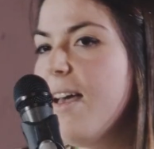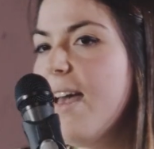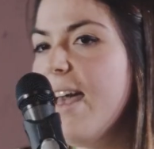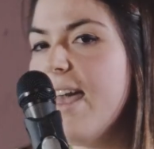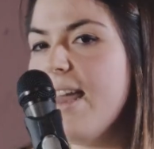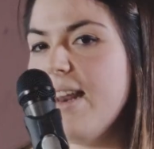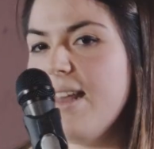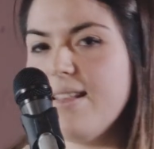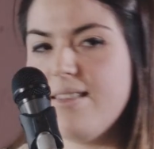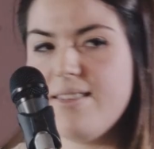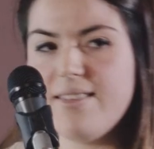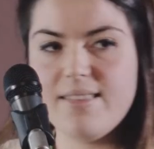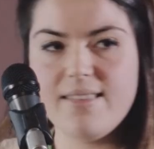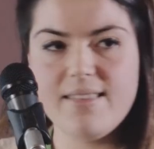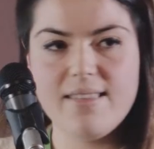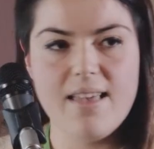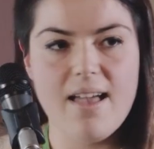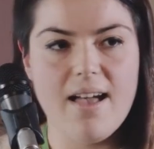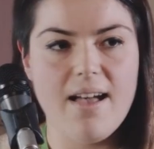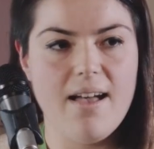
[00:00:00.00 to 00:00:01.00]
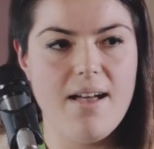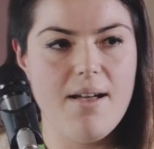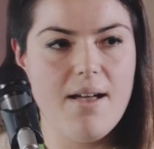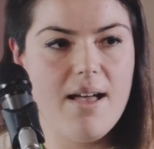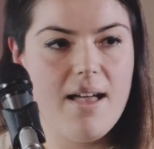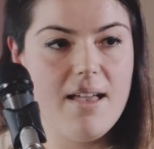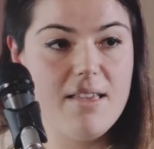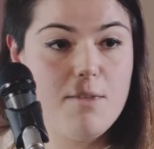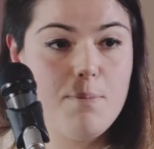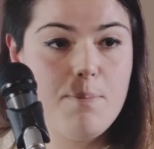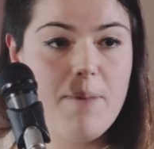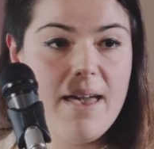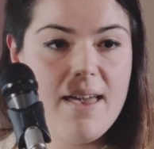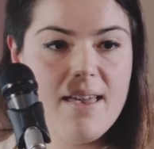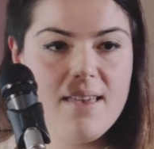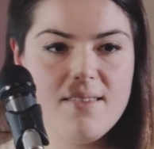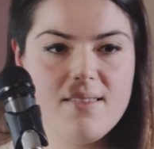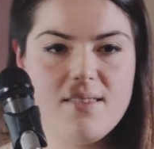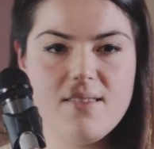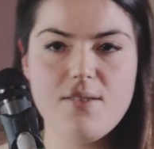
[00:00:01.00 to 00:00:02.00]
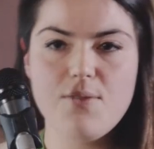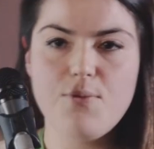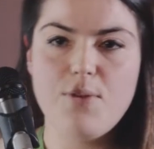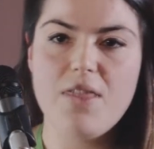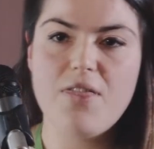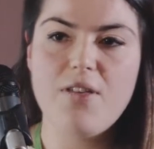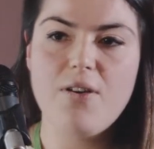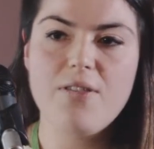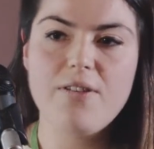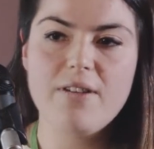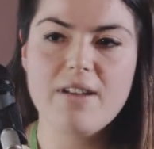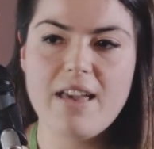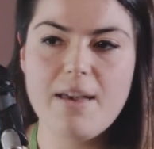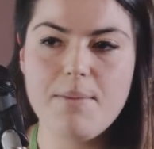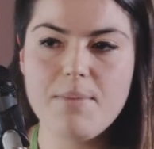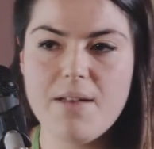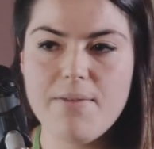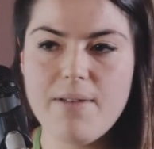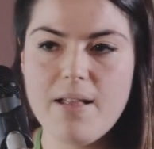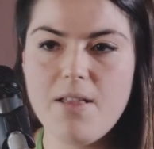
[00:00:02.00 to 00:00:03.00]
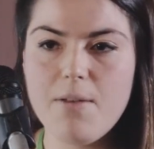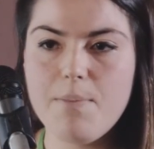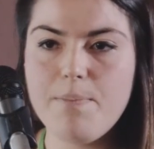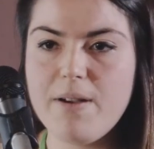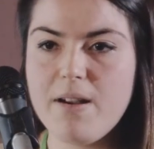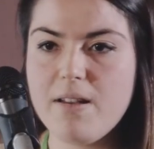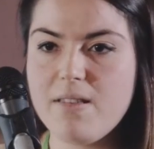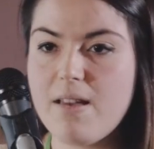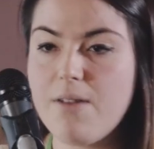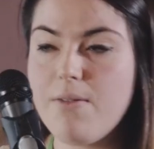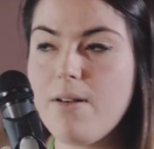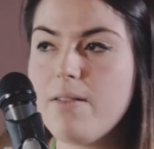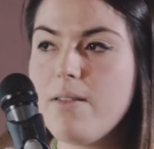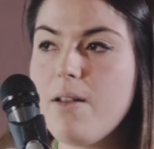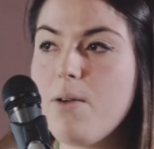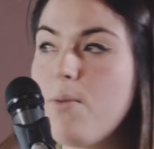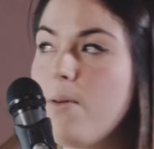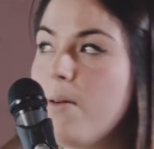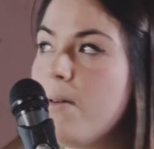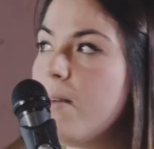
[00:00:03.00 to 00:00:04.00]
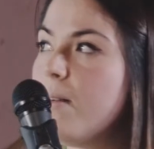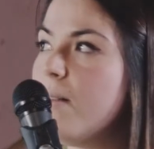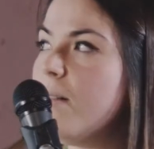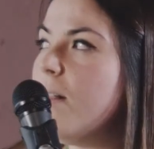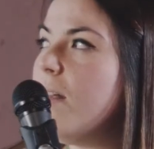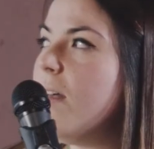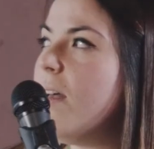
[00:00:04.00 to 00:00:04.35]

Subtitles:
And it's a space with other game developers around the world